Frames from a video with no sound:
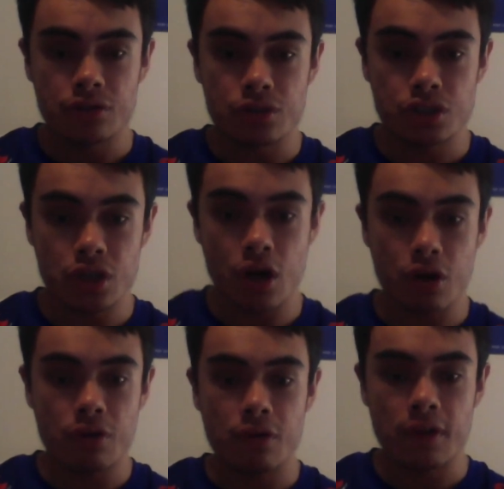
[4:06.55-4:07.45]
to
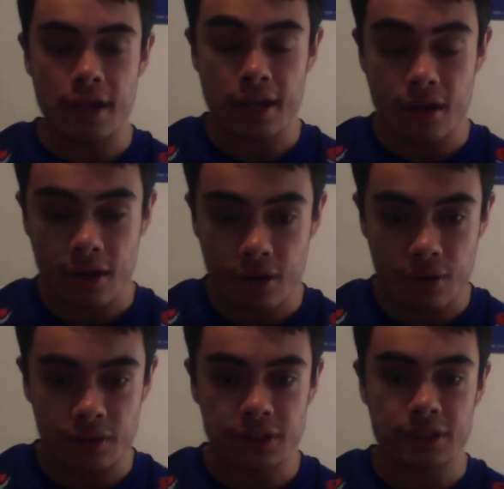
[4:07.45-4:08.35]
show he
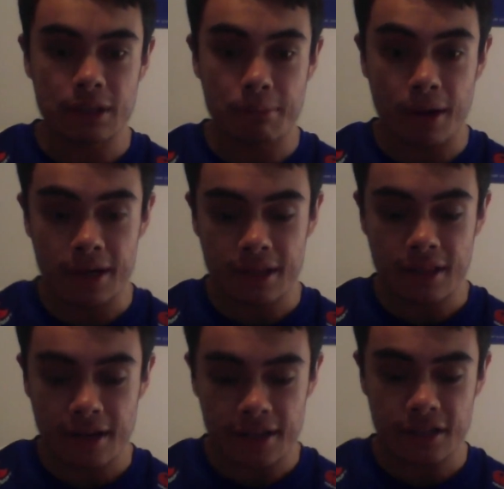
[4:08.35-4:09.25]
earns the money
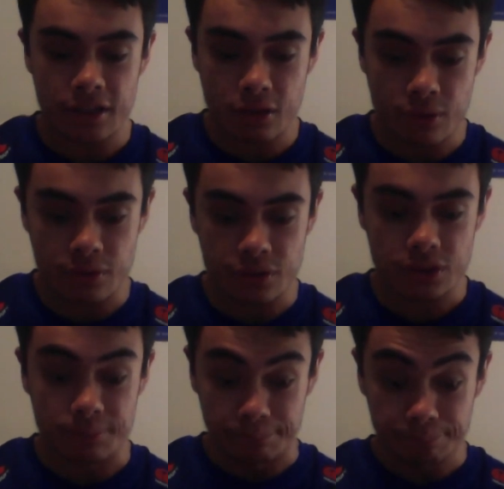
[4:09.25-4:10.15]
that he
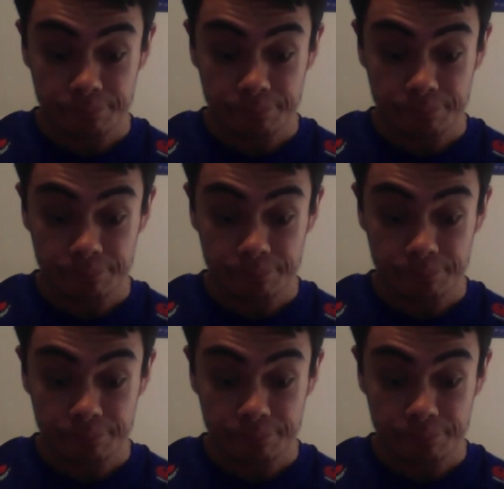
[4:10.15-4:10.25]
earns.